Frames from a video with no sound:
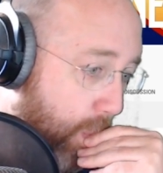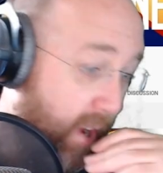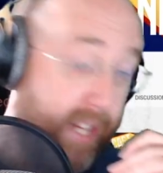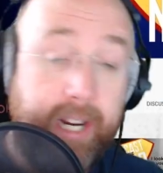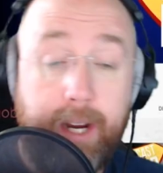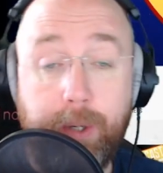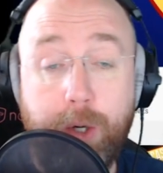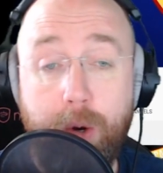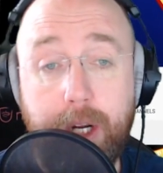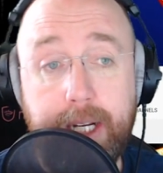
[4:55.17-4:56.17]
And then I
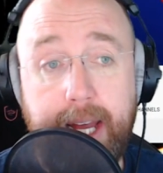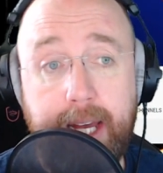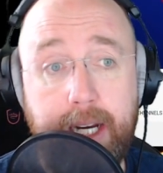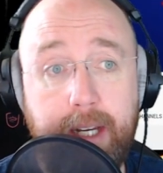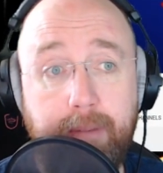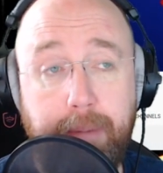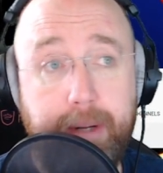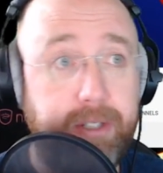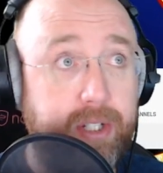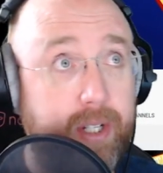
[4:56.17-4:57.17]
record it, edit it, and
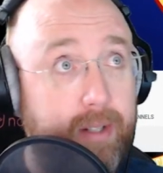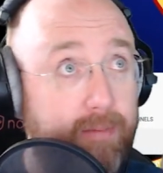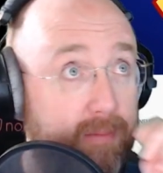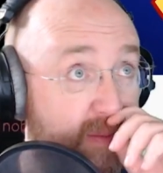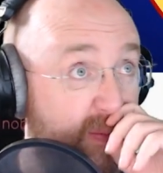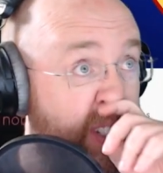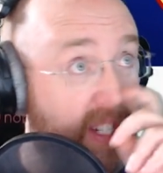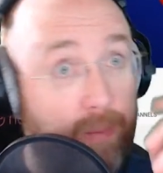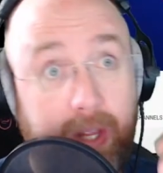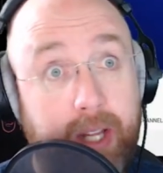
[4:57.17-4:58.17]
publish it
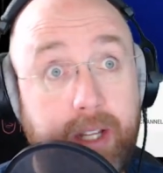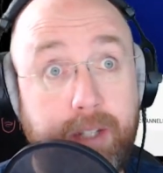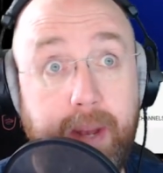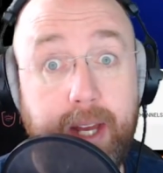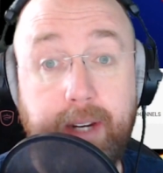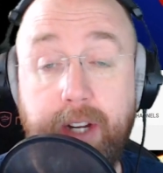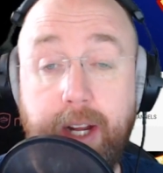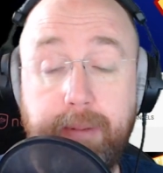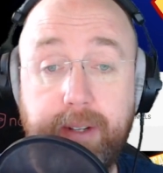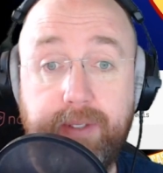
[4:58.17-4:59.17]
within the span of a
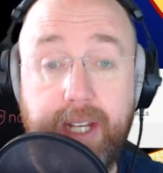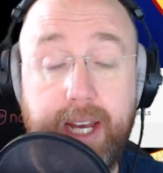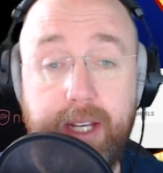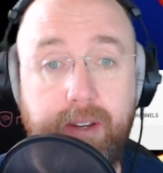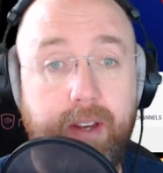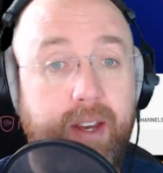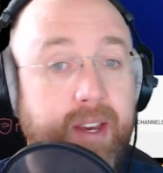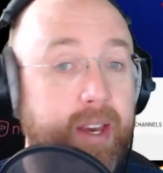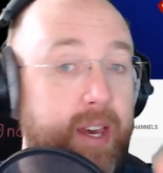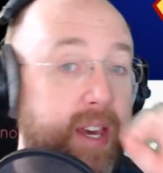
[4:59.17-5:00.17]
couple of days.
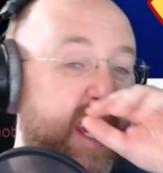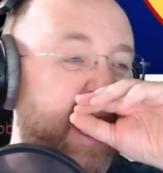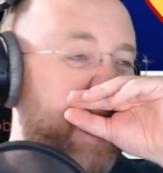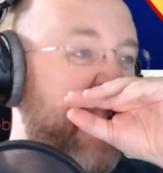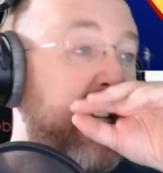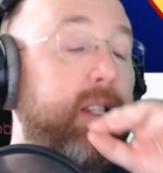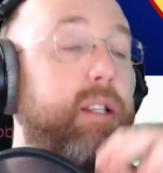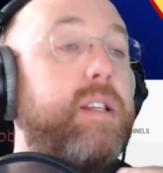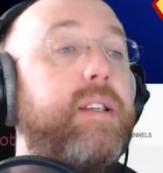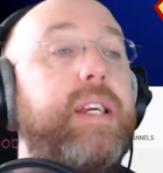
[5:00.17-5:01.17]
It's
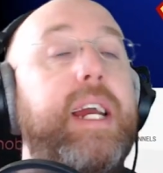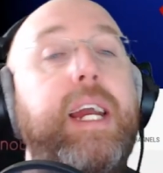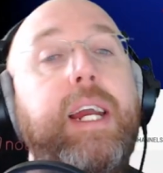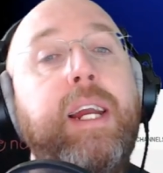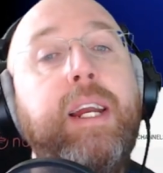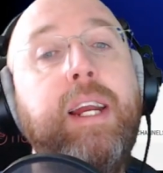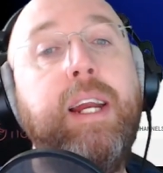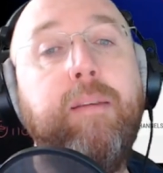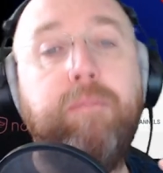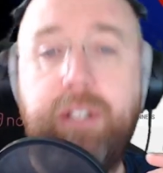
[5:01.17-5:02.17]
the
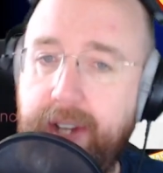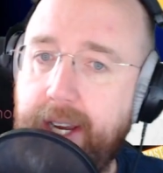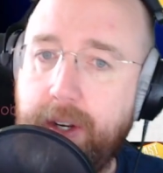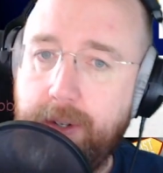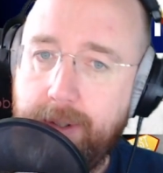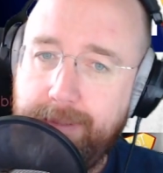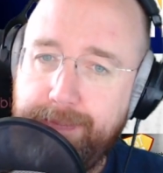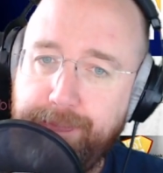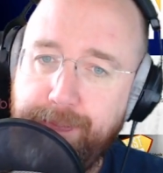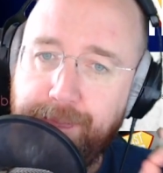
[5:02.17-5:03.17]
same cycle
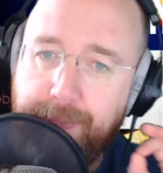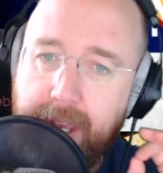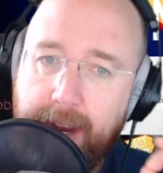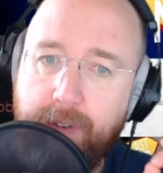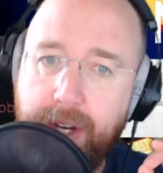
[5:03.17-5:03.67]
every